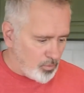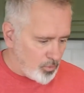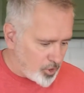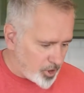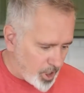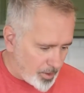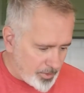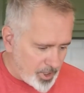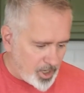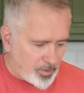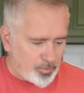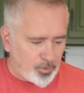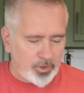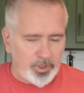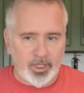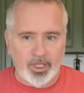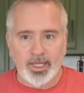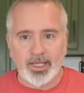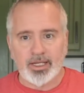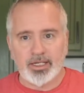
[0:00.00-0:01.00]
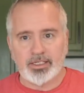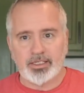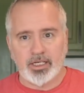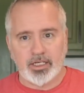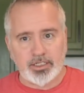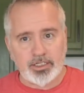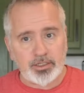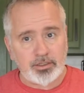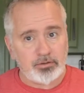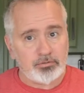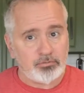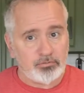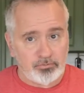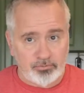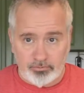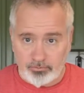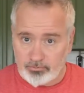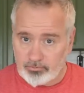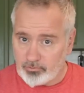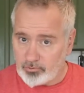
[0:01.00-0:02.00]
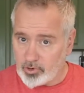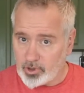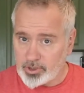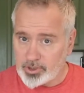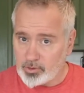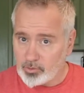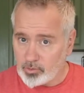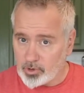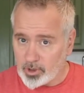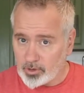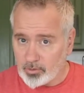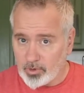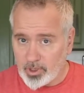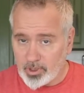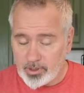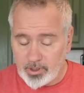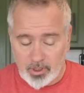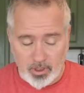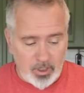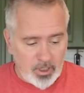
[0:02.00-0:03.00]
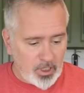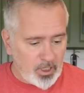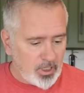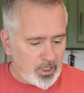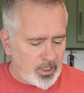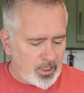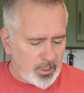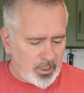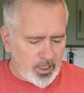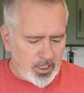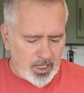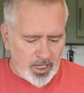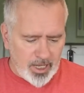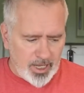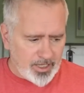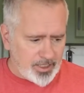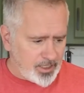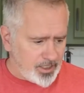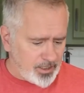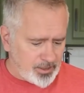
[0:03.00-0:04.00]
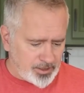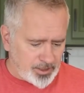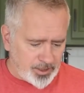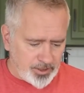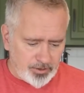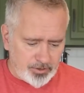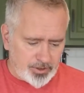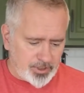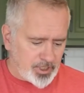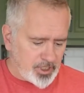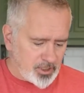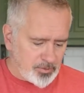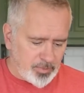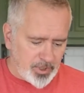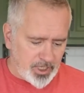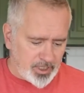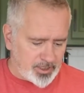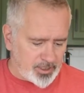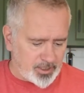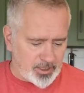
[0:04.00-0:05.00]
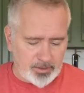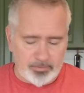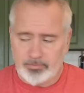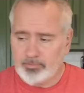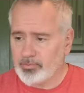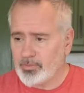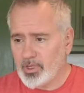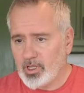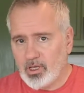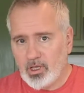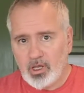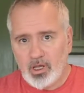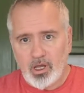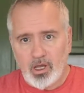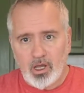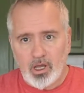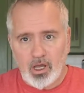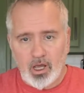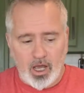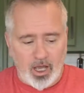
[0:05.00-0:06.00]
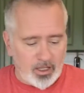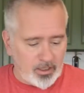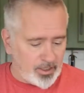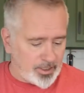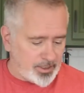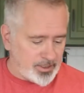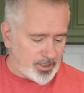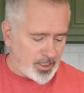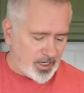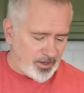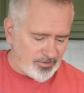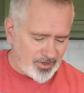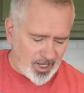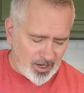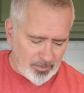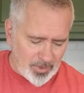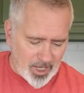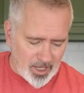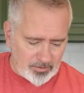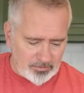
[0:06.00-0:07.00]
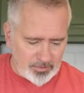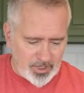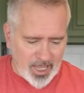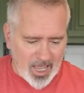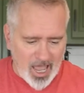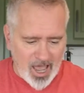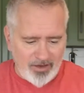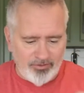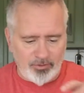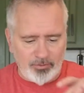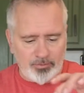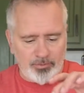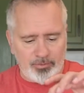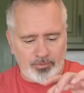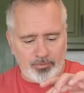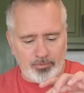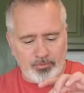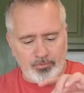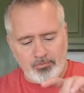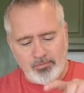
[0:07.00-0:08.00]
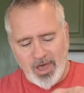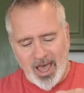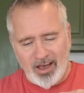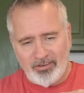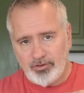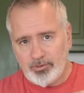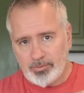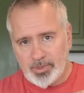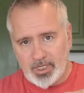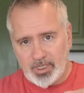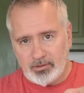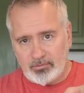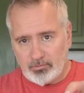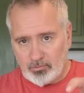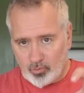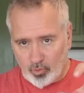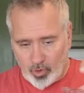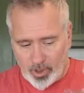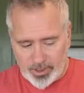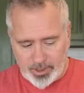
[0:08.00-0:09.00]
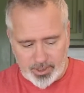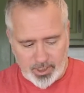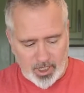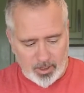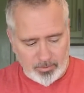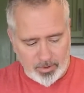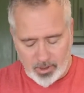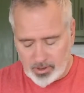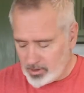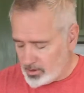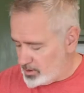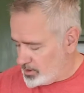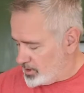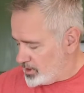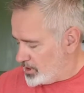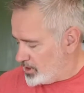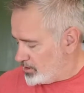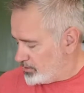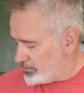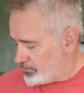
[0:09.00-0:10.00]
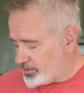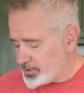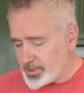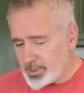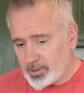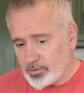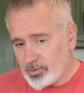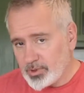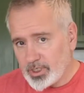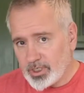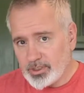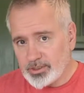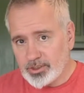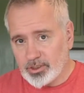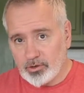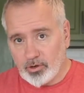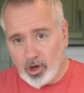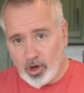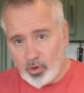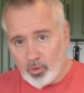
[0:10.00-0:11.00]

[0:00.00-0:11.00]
Coming up with a dish for us to work with and to use these beets in. Like I said, I've got about half a beet wedged up. First thing we're going to do,